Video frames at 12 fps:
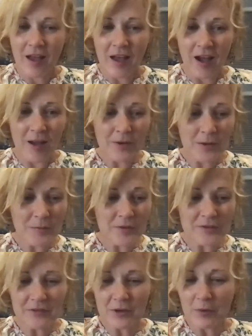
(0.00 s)
I'm open
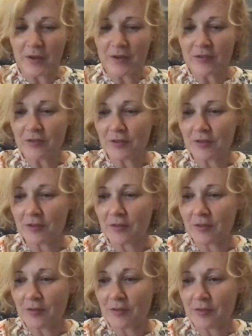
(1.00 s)
for
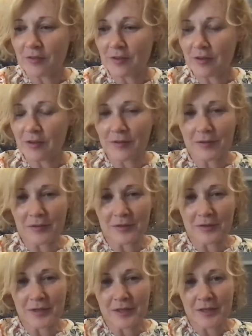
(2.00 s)
questions. Just
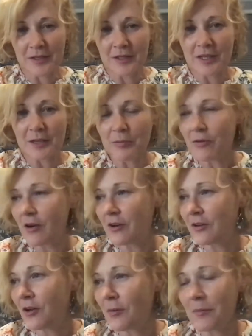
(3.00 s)

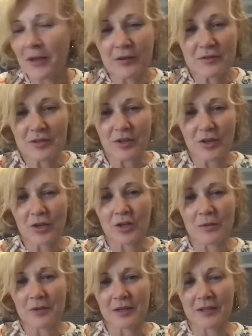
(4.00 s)

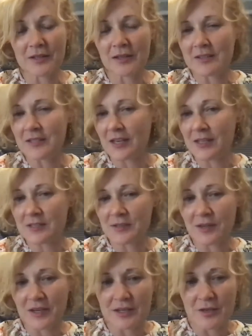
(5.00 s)
nickiparrott@hotmail.com. I'd like to answer
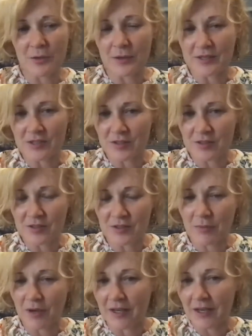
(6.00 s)
any questions you
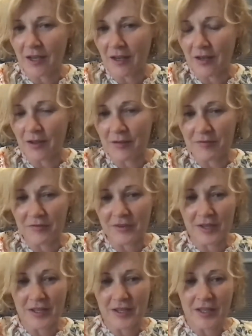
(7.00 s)
might have,
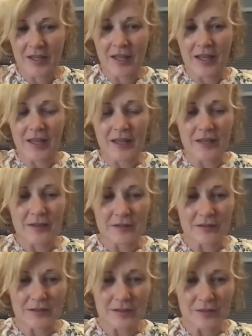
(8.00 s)

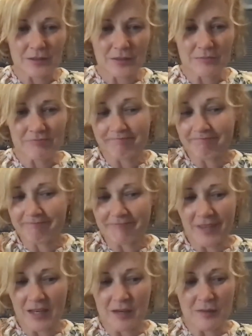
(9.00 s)
and
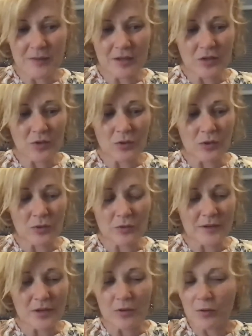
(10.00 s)
anything at all, or
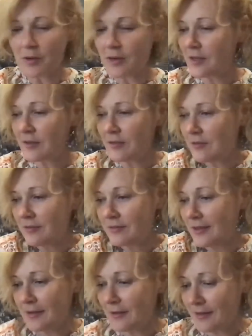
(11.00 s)
recordings,
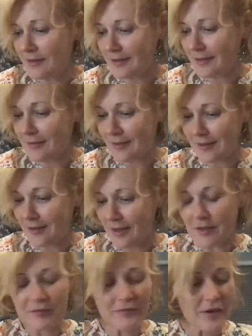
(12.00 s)

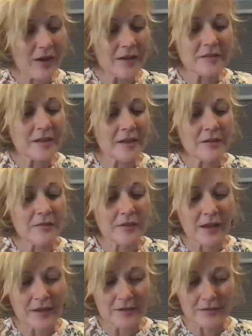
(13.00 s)
any advice, any of
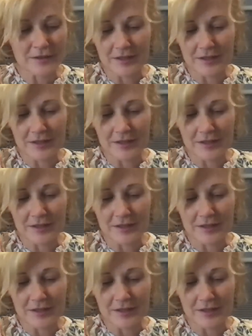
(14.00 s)
that.